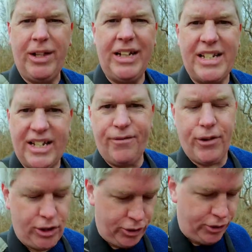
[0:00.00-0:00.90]
really
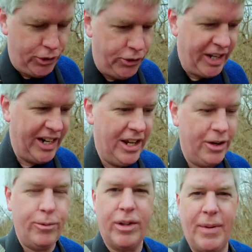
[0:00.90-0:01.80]
different shooting
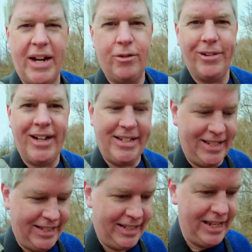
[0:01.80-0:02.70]
with manual
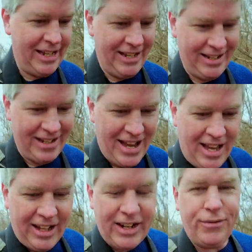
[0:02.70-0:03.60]
lenses.
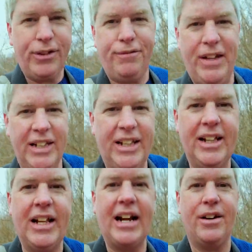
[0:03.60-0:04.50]
Definitely feeling
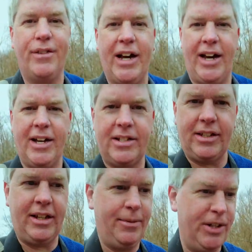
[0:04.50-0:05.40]
the lack of
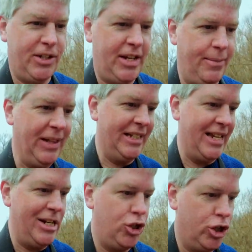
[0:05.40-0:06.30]
IS, image
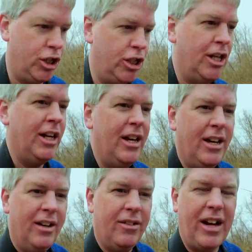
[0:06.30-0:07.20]
stabilization.
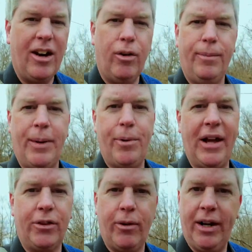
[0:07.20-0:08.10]
Gotta hold my
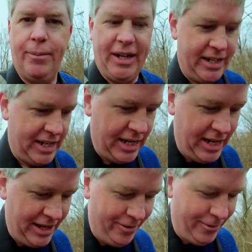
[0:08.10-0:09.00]
breath quite a bit
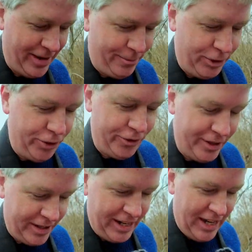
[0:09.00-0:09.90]
when I'm
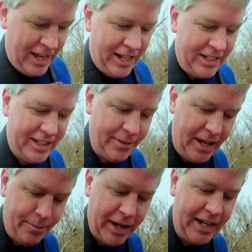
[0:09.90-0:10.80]
shooting, as the
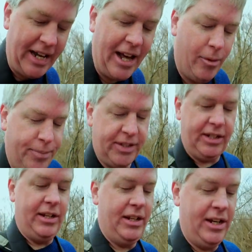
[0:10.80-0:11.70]
in-body helps,